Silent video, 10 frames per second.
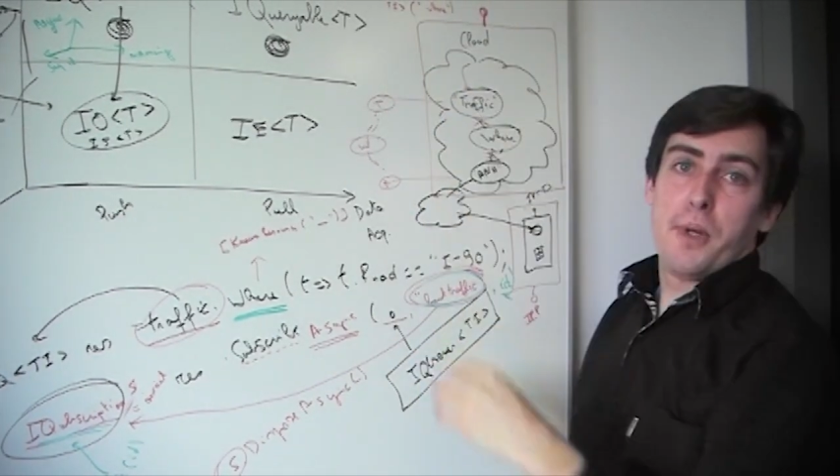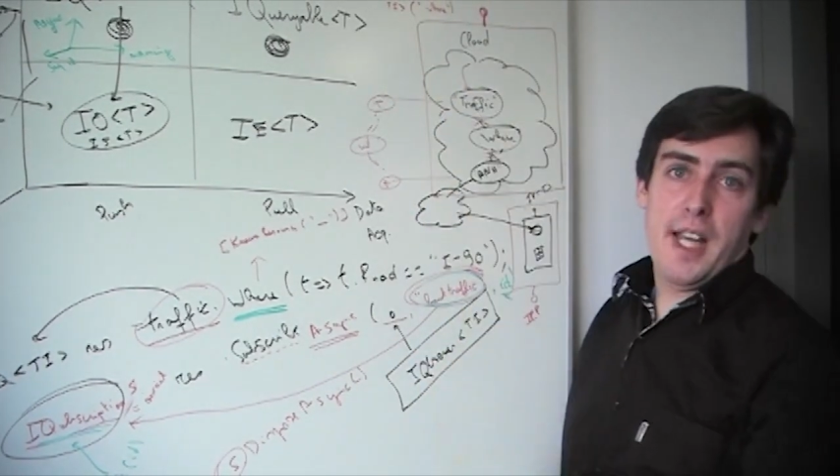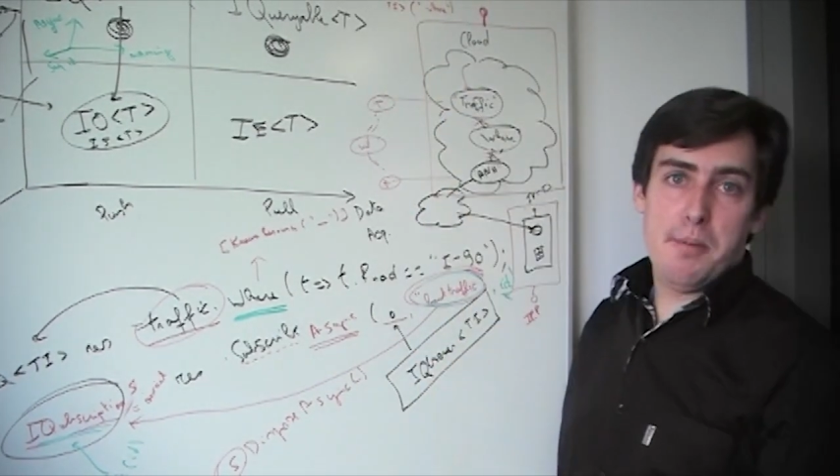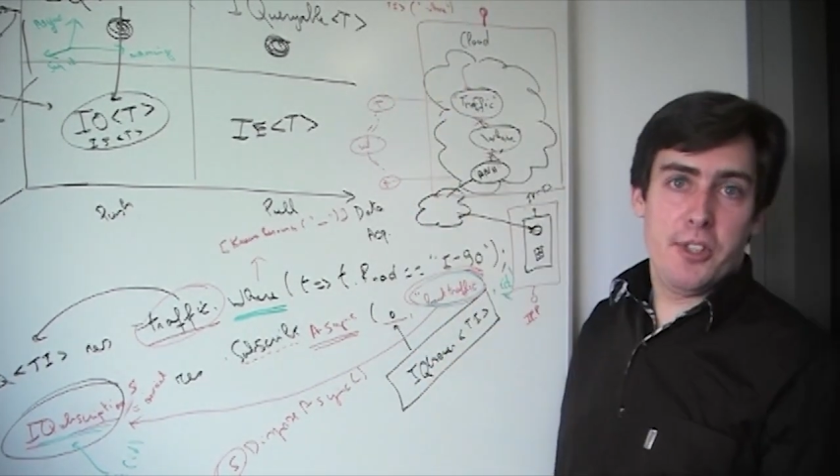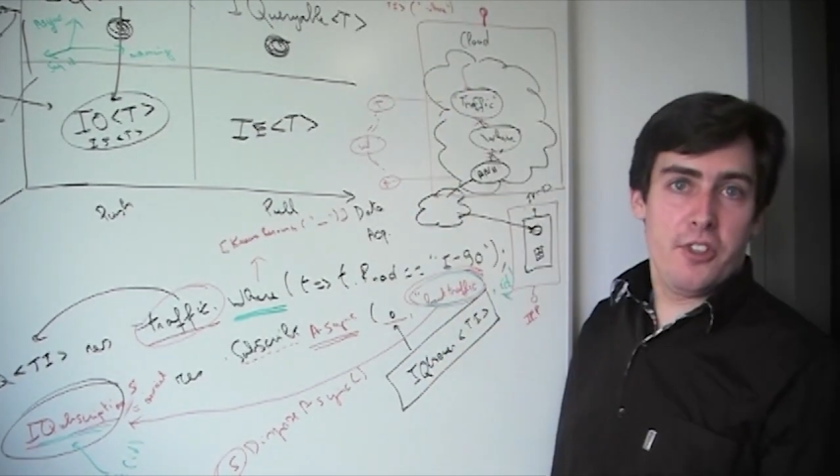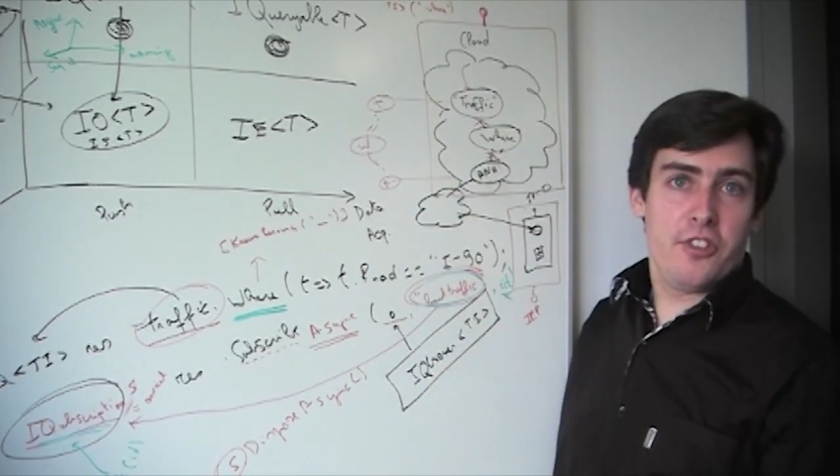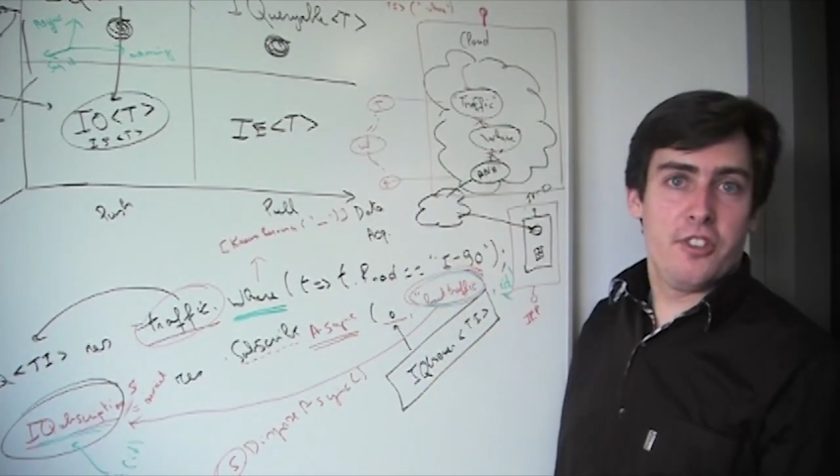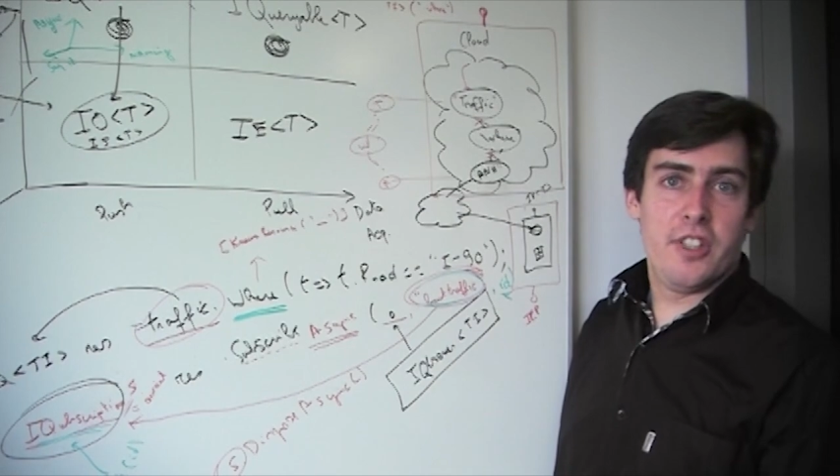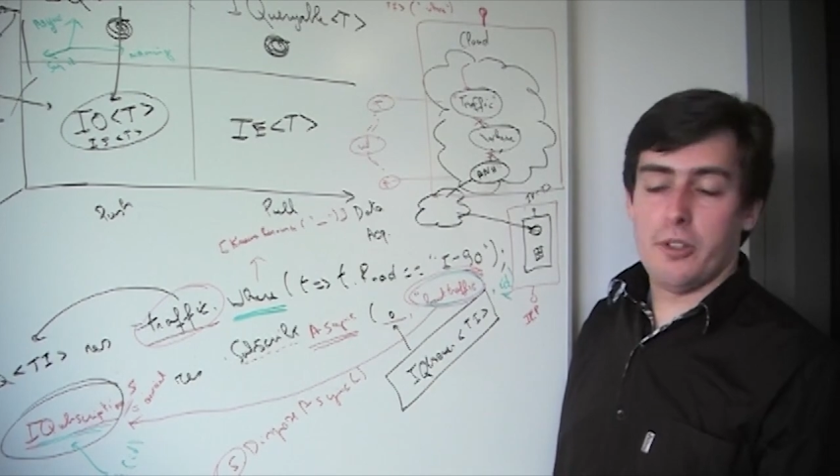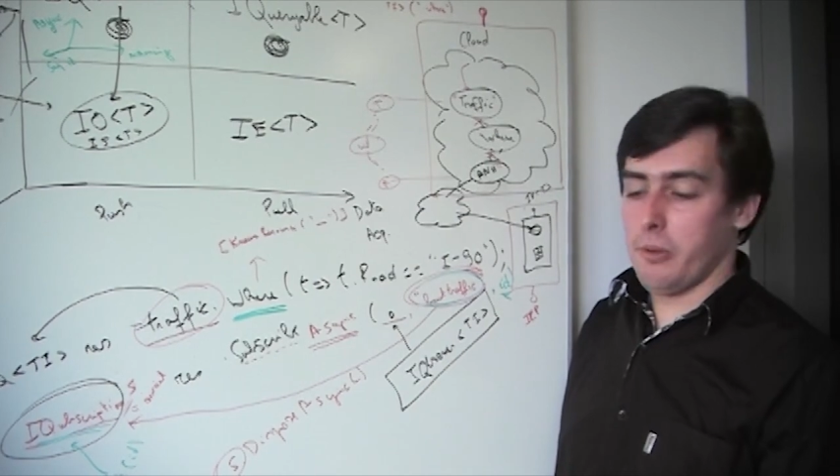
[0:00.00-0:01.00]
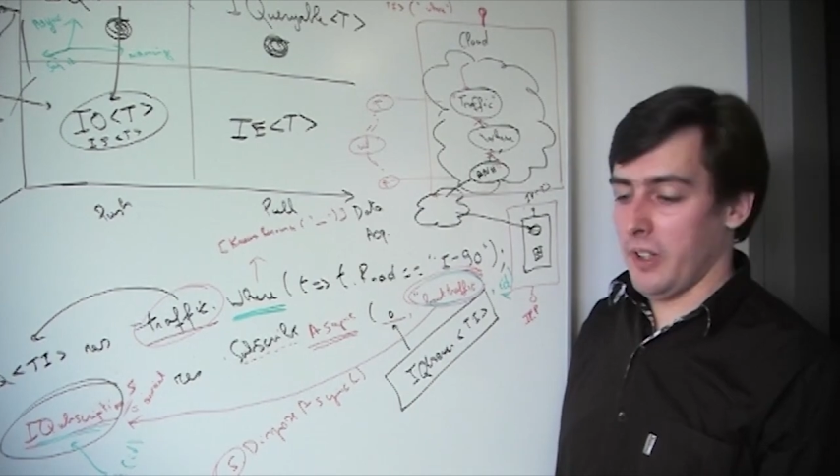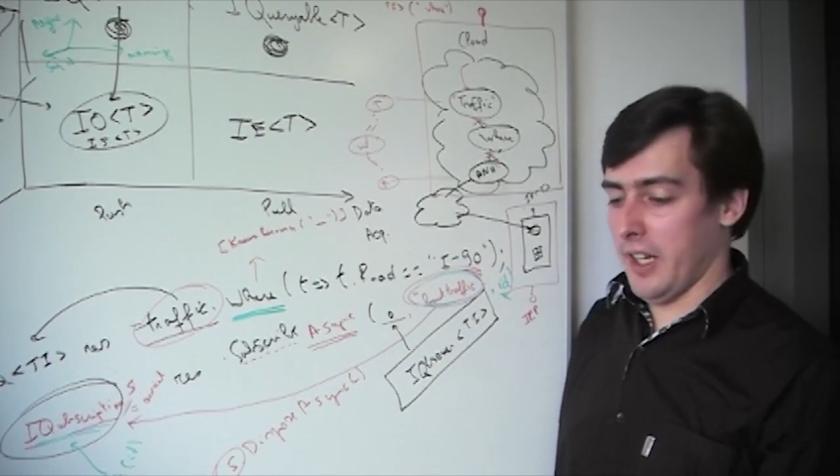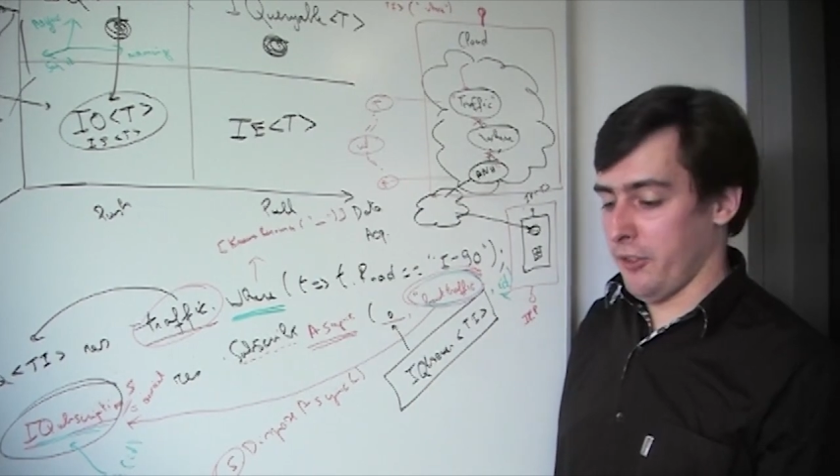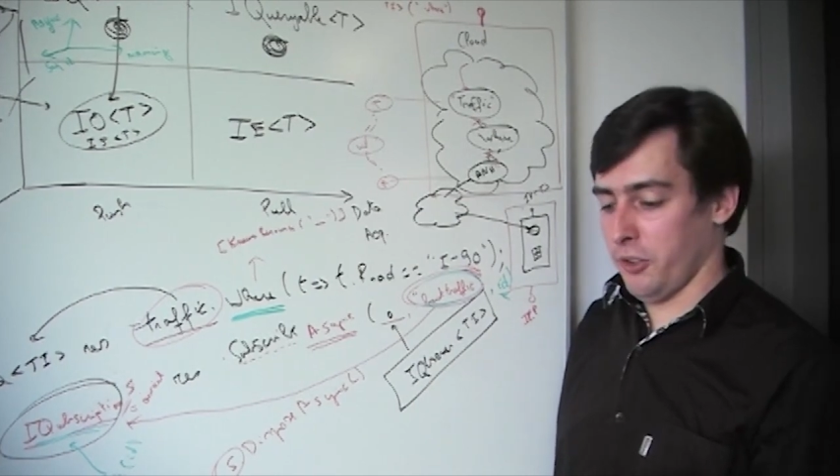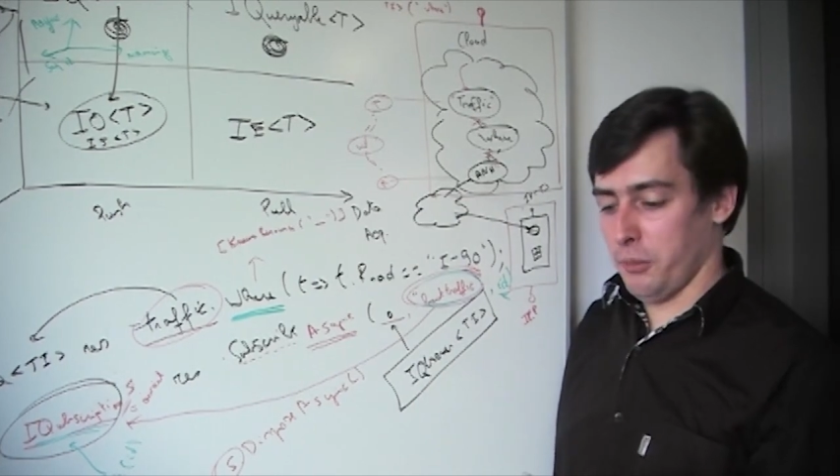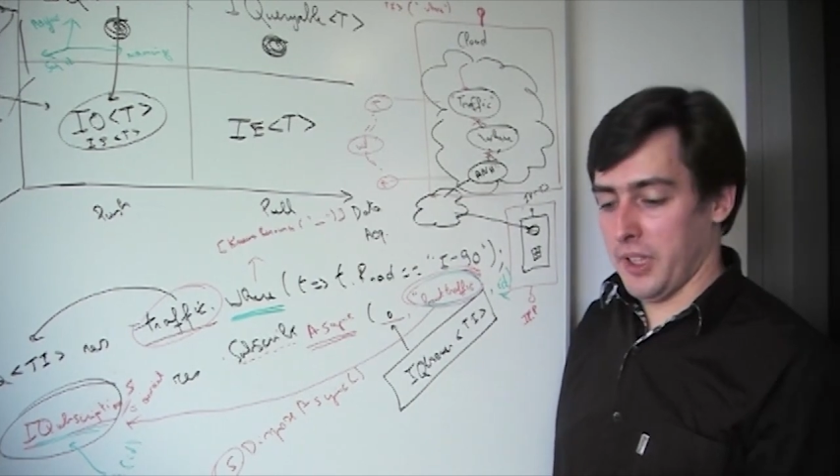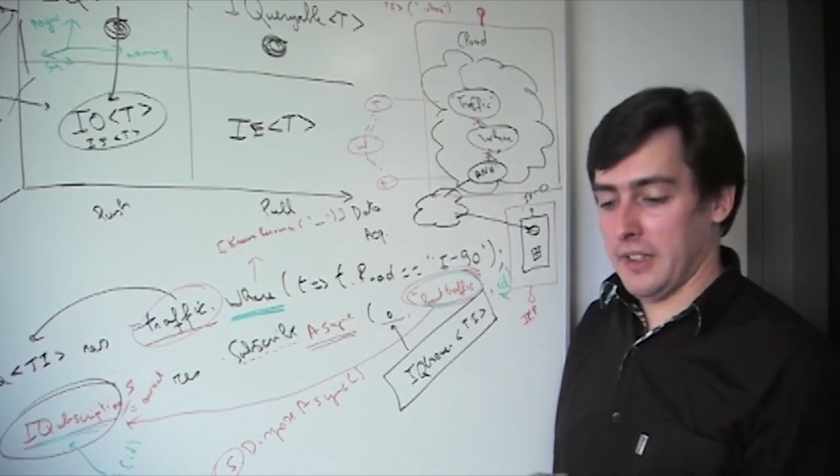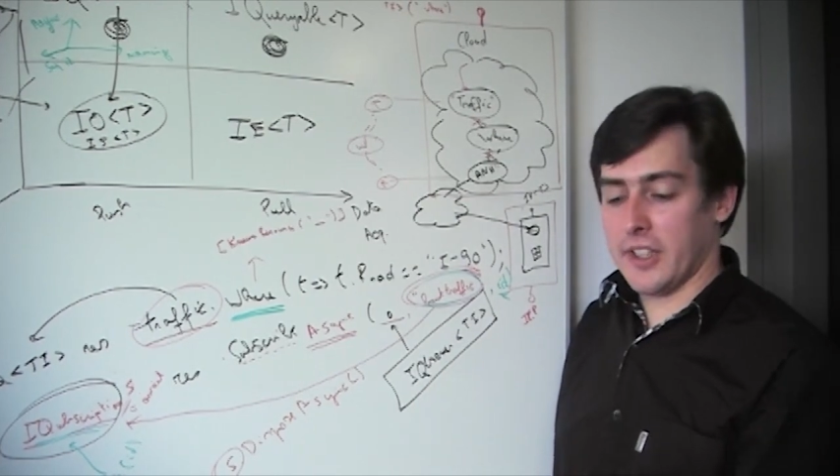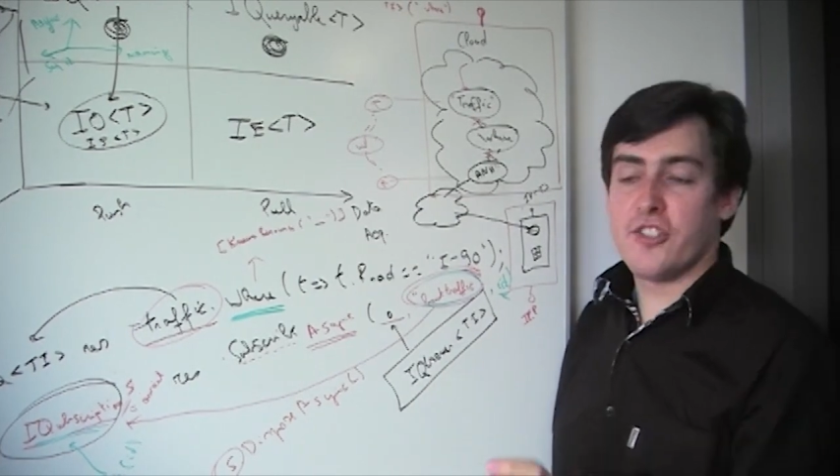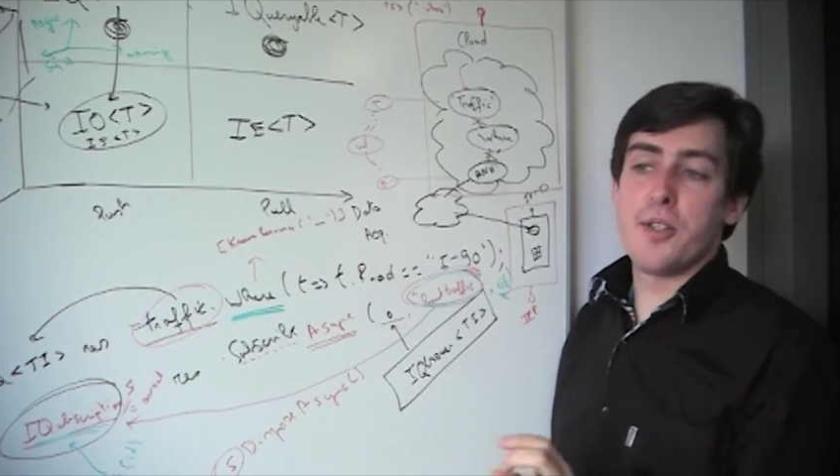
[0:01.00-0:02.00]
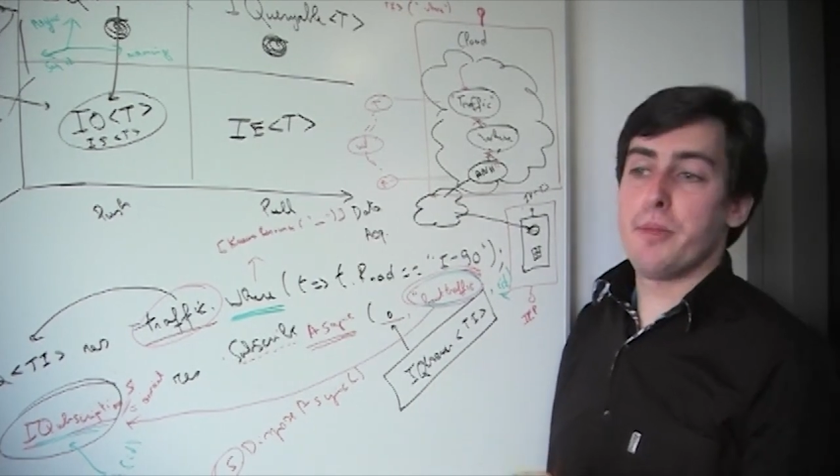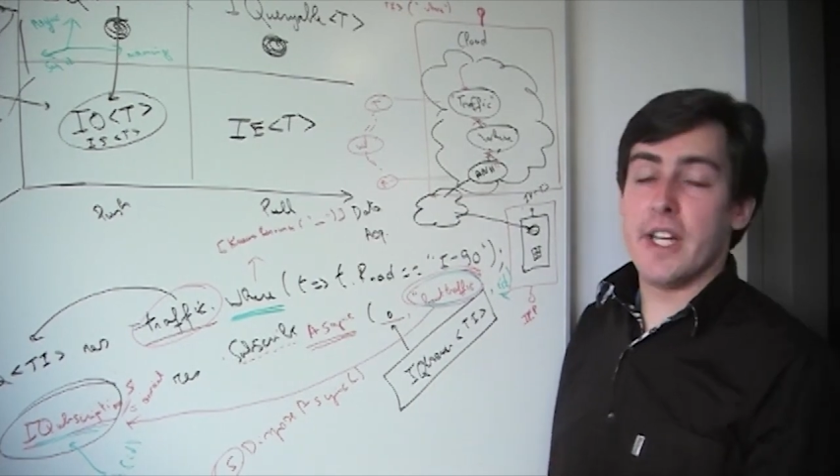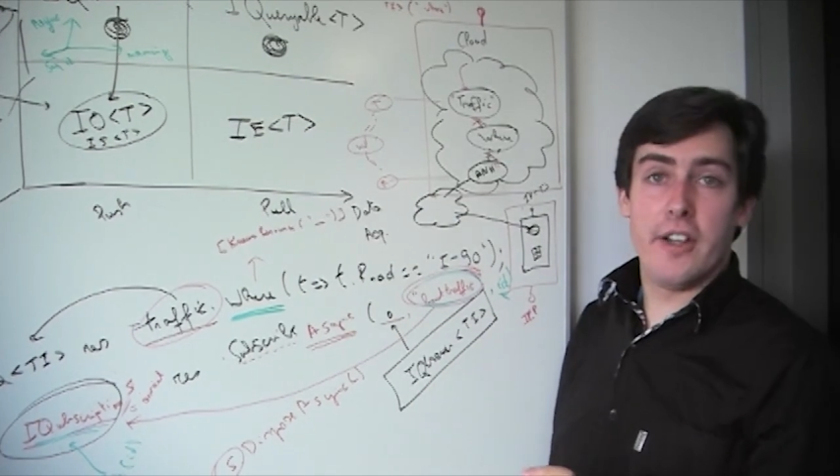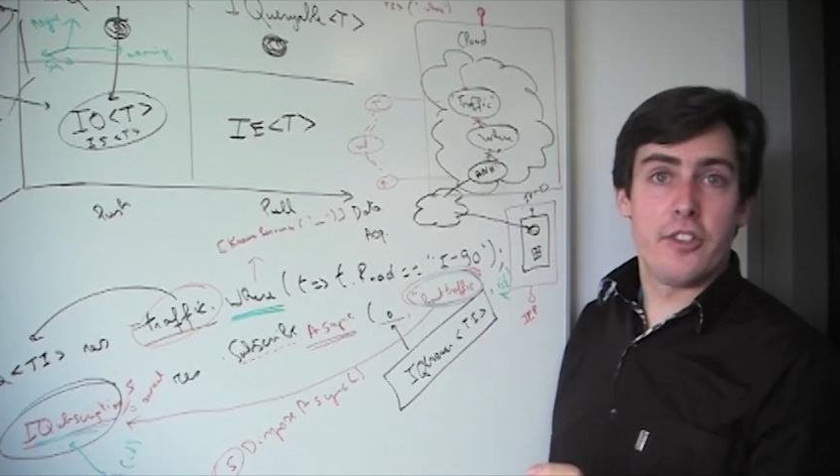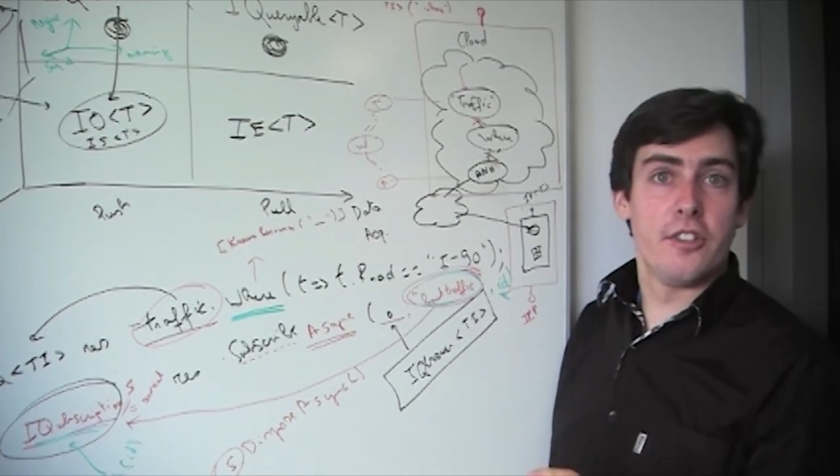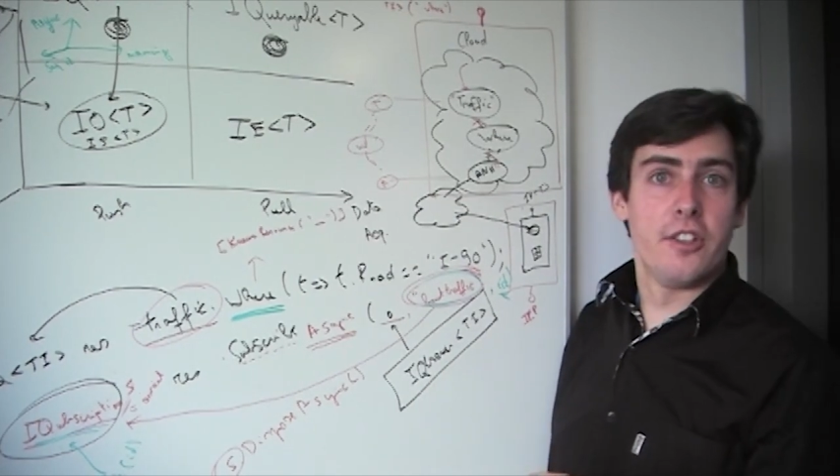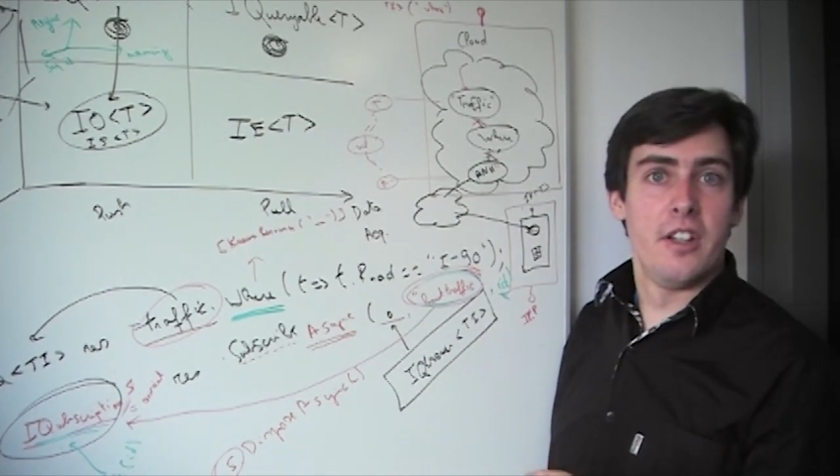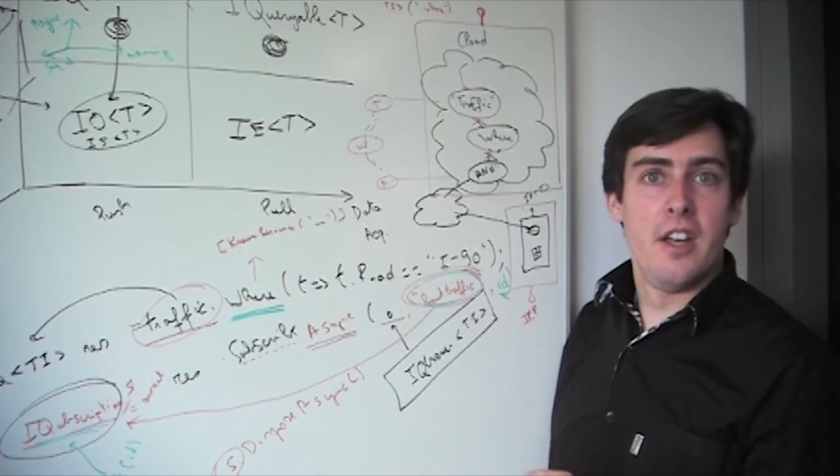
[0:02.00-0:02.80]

parameters that will have something like GPS.